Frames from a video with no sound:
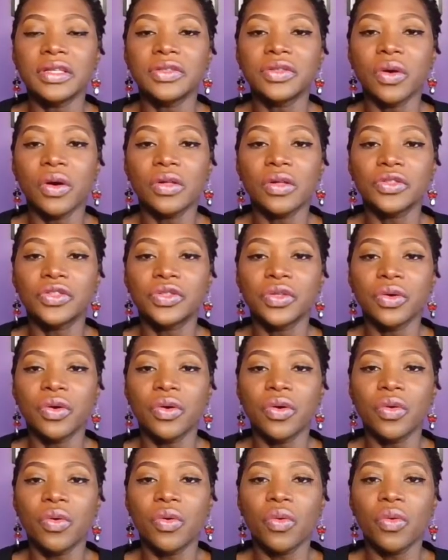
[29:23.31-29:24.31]
there
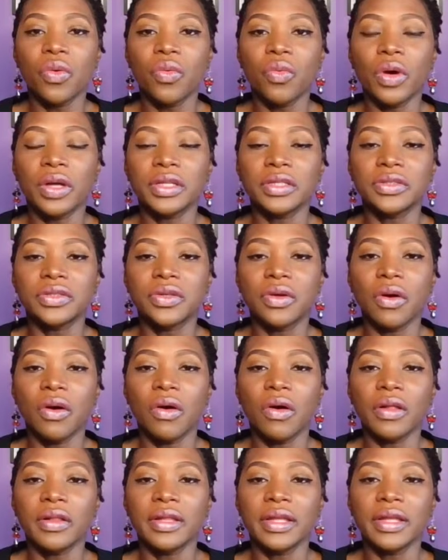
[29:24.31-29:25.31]
is also
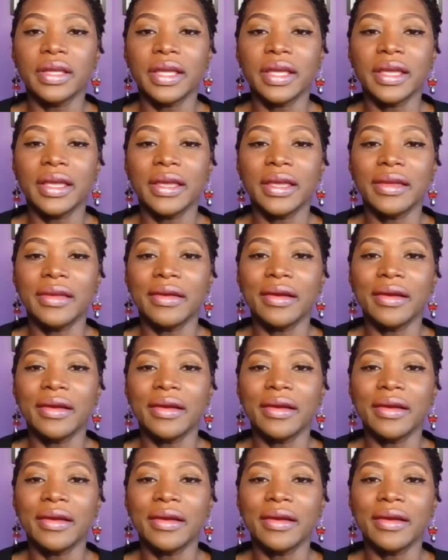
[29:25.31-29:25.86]
what is called